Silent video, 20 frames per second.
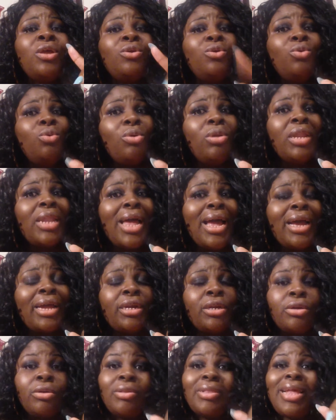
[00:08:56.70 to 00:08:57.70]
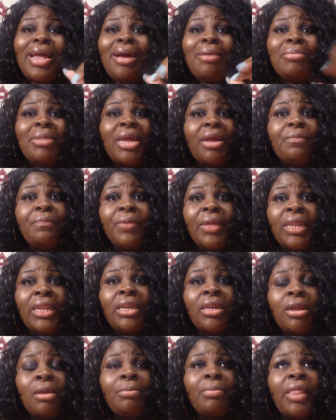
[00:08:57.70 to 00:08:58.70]
dual liners. I'm not
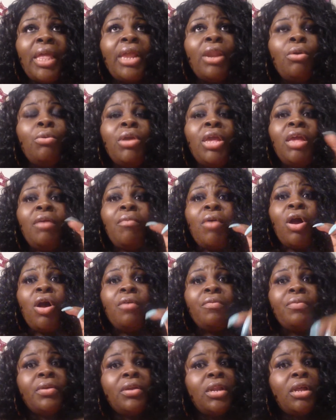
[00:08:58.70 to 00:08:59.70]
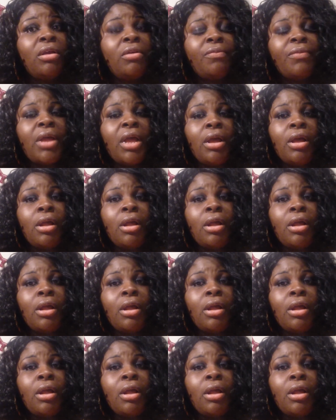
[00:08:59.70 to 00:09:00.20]
feeling them. They don't give off enough